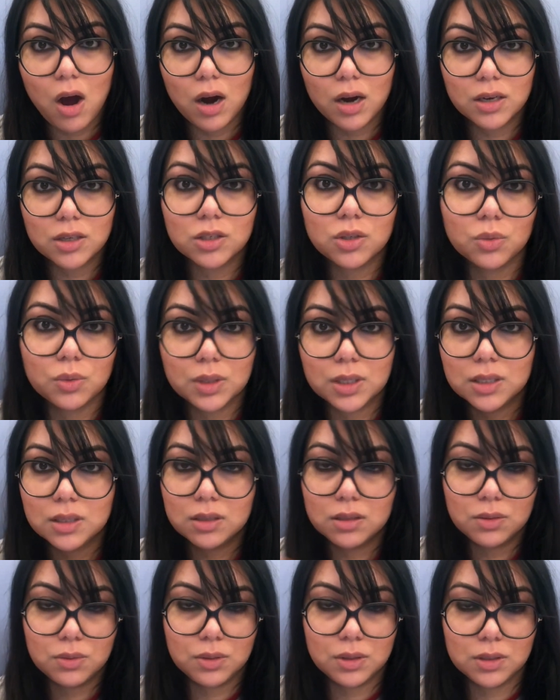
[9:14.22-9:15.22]
So what
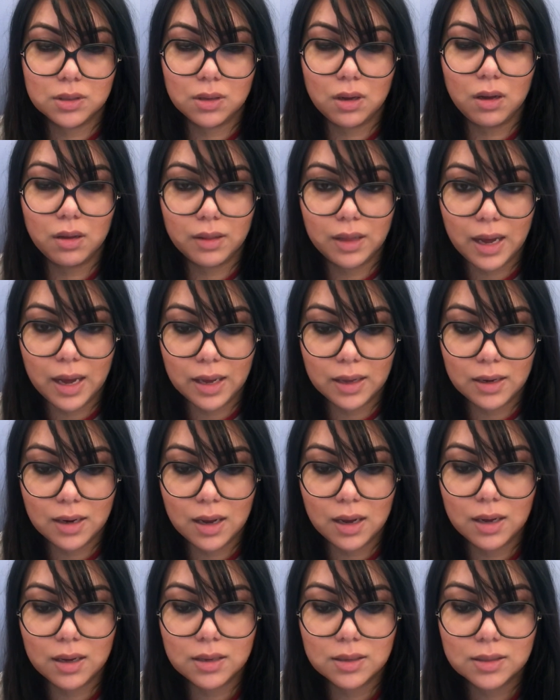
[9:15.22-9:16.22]
does all
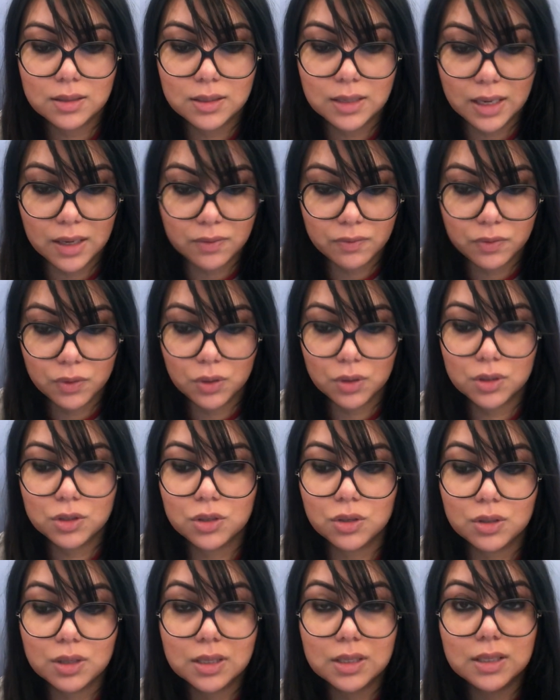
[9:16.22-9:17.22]
that stand for?
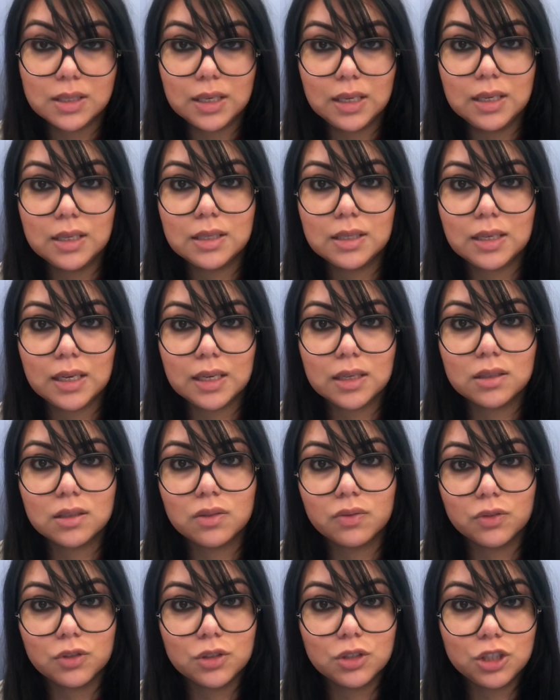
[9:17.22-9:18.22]
So the C
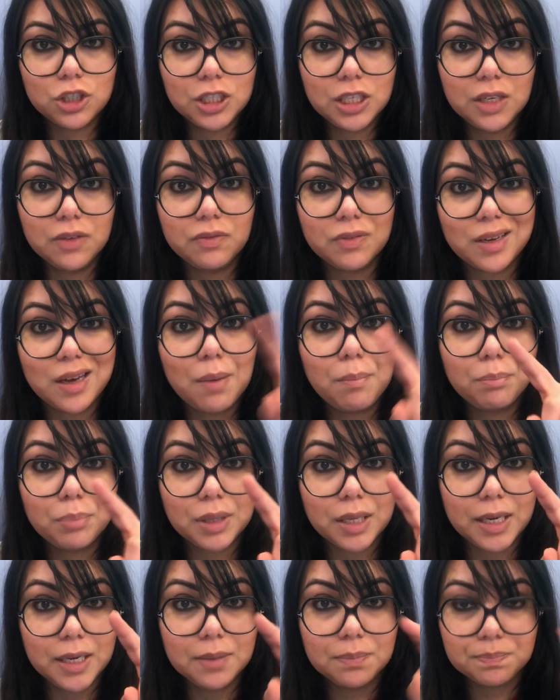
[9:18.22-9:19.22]
stands for chief
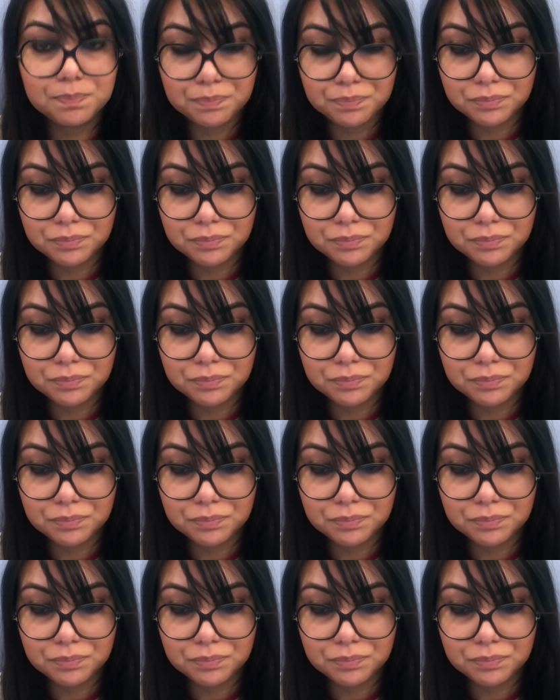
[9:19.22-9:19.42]
complaint.